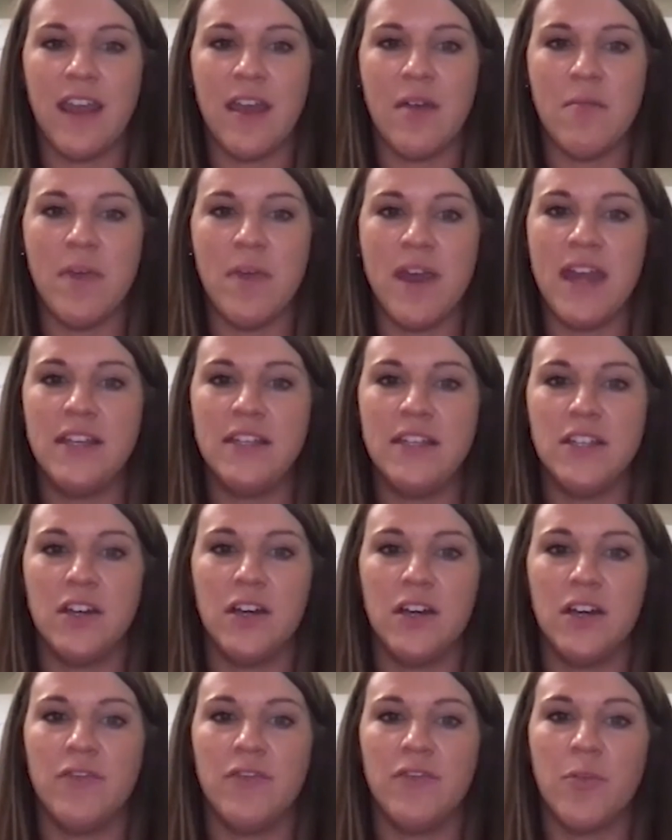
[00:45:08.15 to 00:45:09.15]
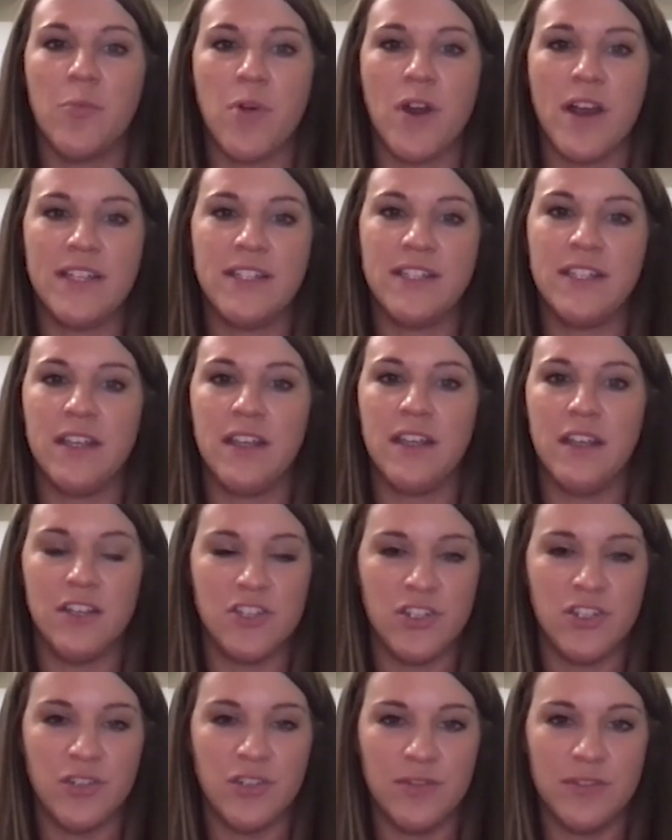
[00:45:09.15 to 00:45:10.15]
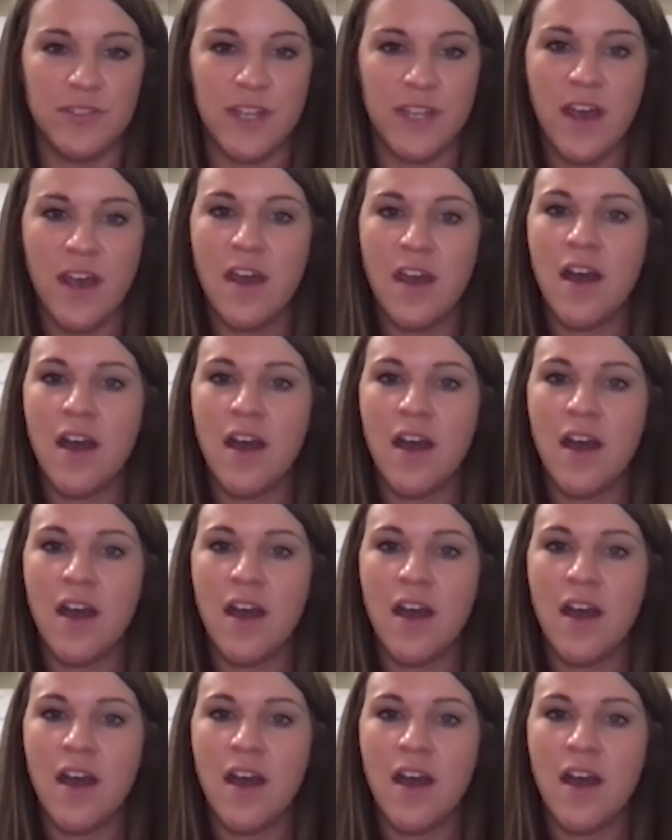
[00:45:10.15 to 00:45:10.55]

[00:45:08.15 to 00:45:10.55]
campaign done for pressing issues